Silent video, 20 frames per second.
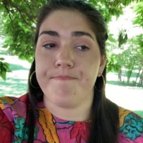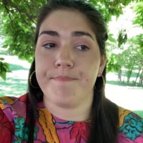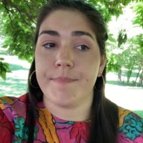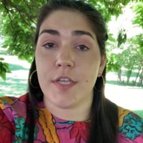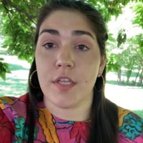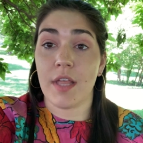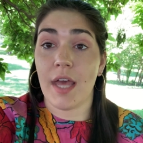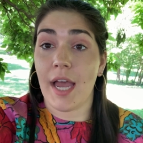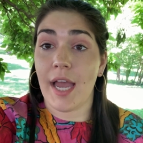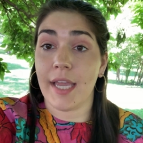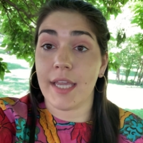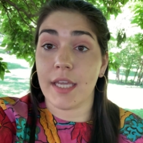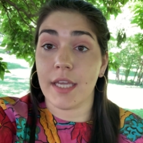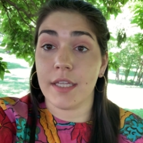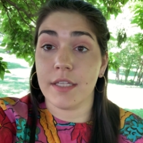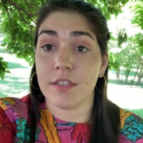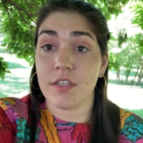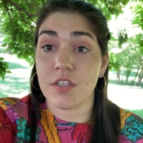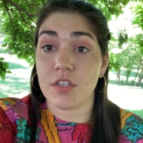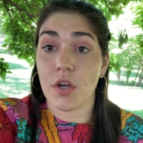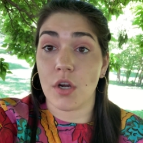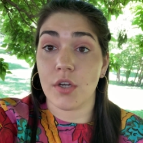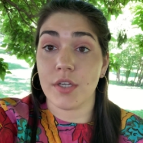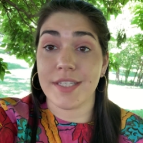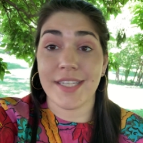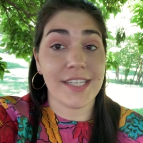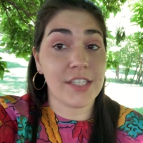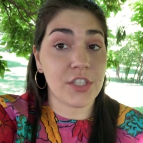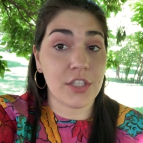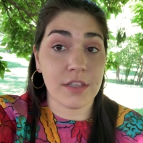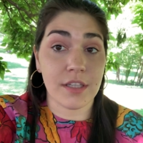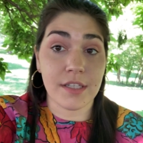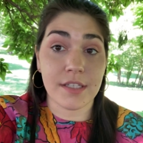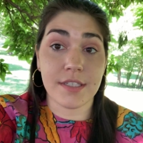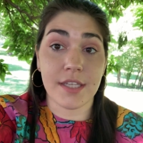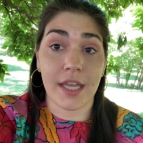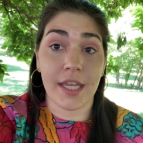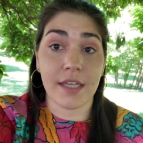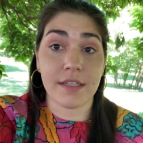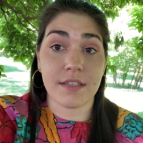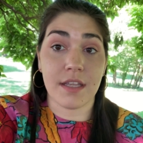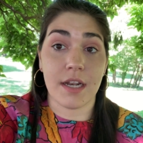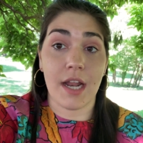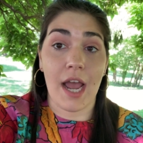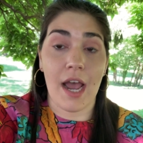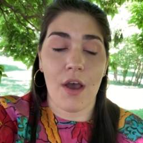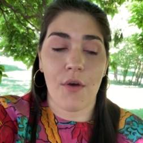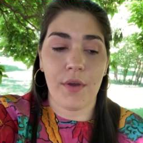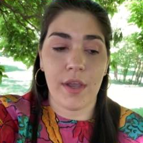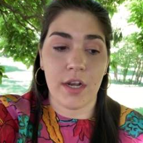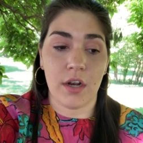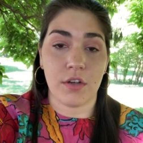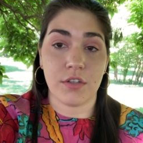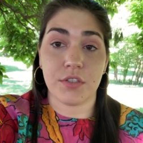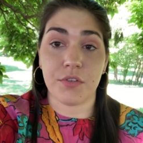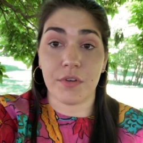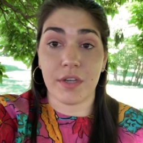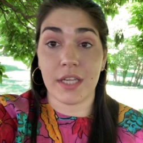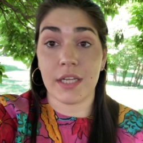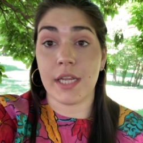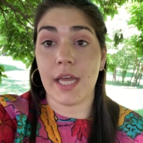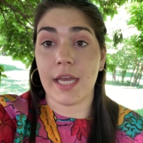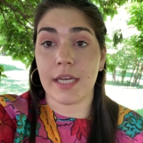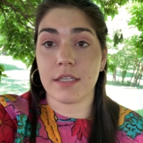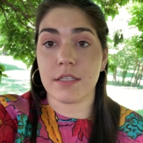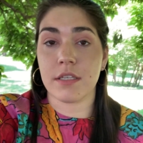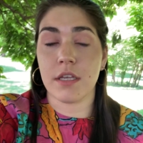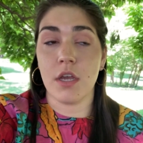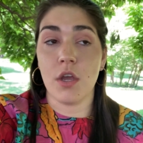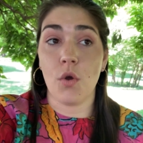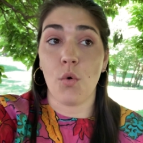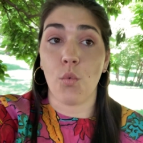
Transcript: so that I can start teaching these things and how it also connects